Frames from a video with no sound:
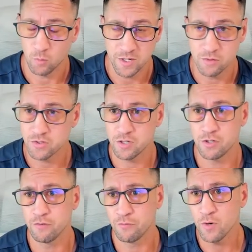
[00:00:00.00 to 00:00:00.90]
We used to
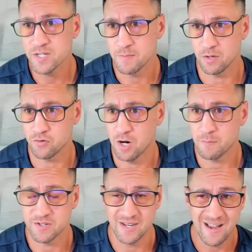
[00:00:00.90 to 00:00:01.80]
do voicemail
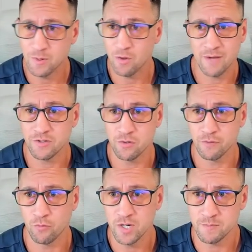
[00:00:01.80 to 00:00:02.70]
drops. Now we don't have to
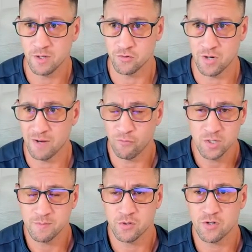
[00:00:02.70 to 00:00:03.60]
do a voicemail drop.
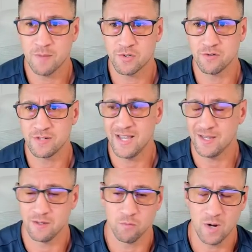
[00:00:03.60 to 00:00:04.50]
Voicemail drops are
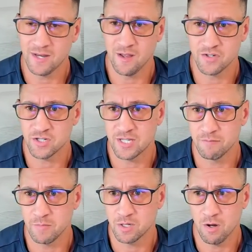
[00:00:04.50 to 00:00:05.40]
dead. Why not just
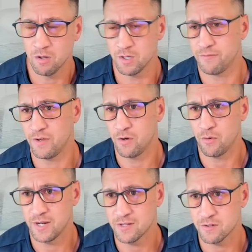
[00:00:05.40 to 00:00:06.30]
give them a call, and if they
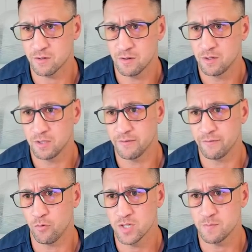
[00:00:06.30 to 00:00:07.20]
don't answer, leave
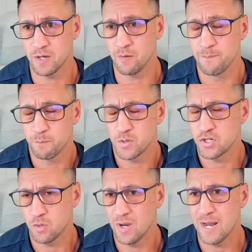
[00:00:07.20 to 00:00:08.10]
a voicemail?
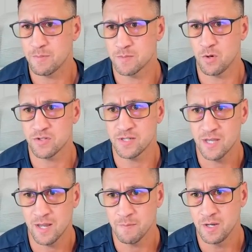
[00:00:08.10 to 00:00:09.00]
But you know what happens most of
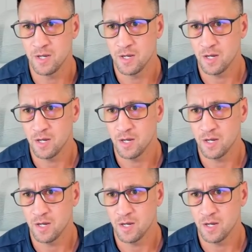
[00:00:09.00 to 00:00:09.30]
the time?